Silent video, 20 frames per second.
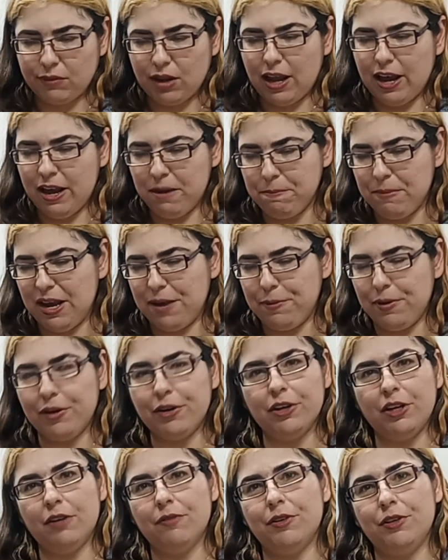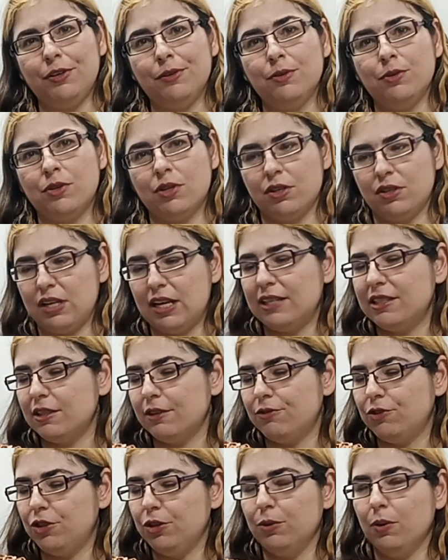it maybe could even use the zest
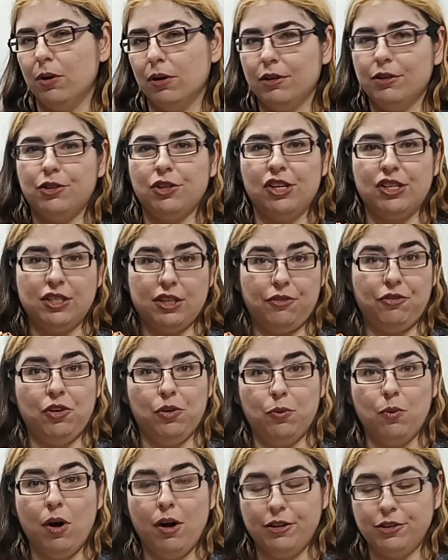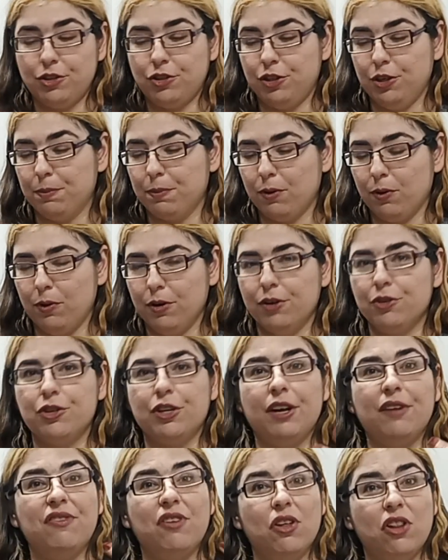of two oranges if you want super
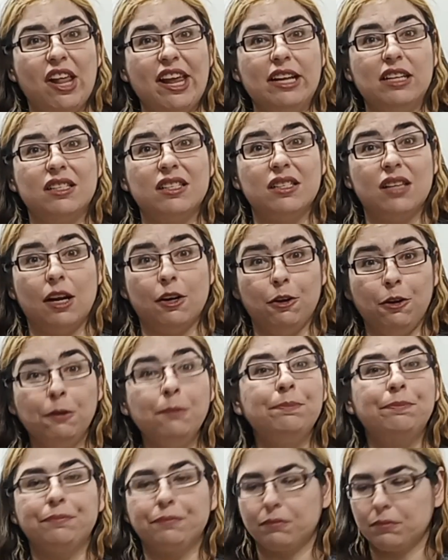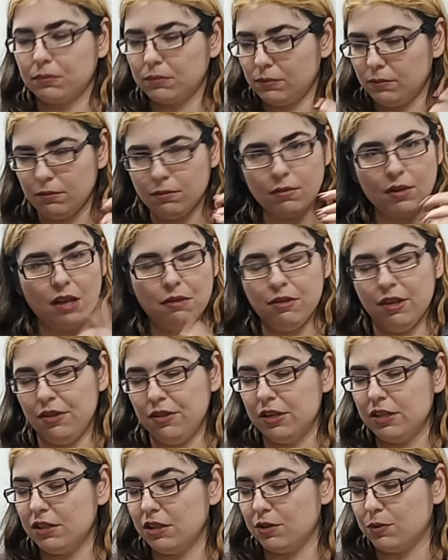orangey. If you like subtle, then
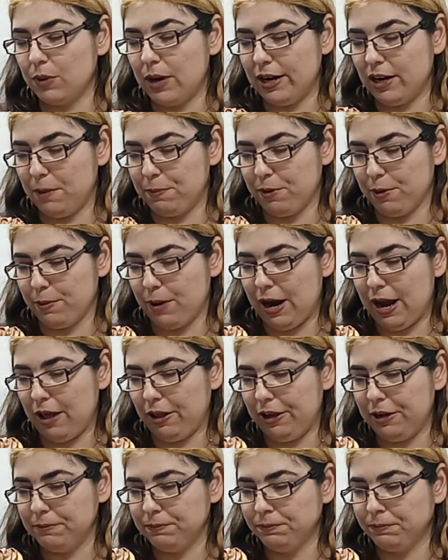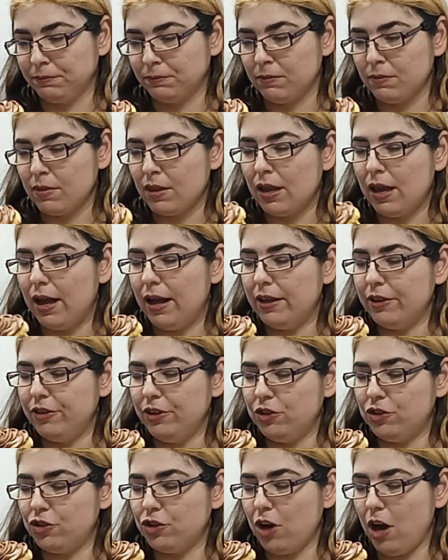this is right up your alley. The
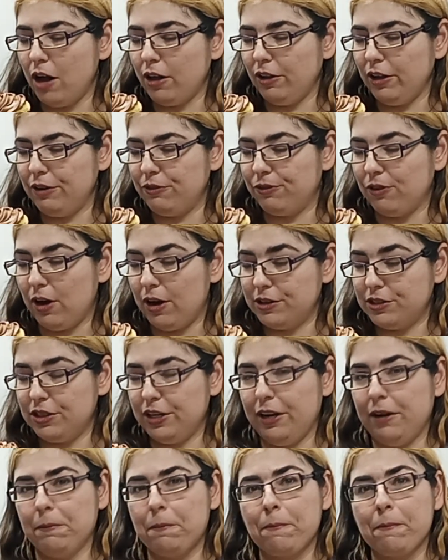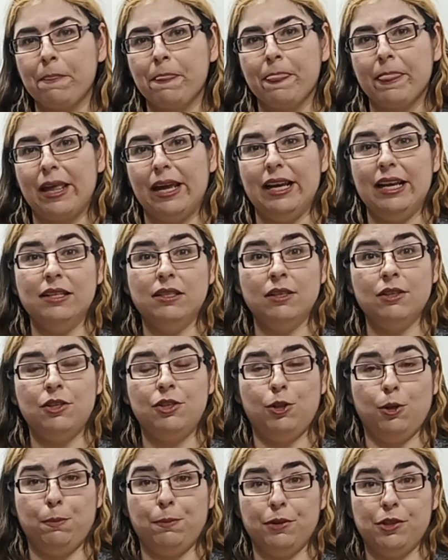chocolate frosting isn't
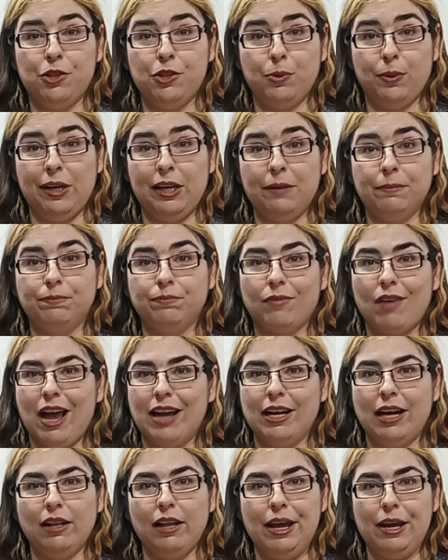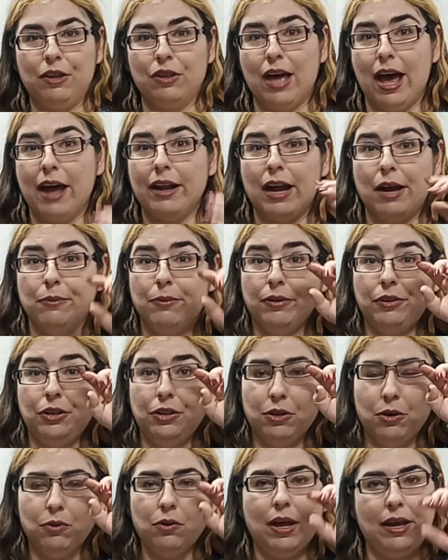super sweet, and I like that. I really
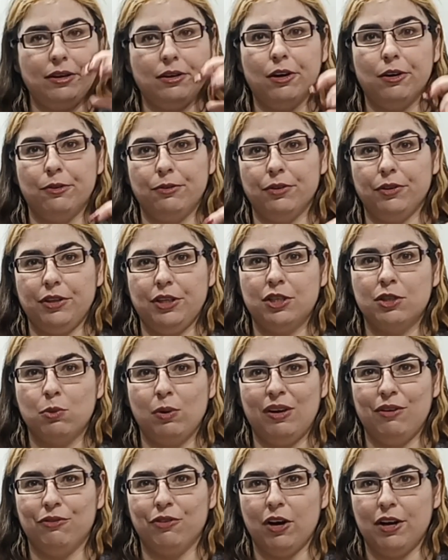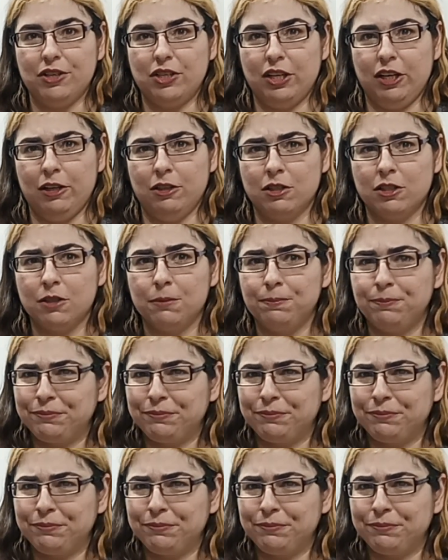don't like overly sweet frostings,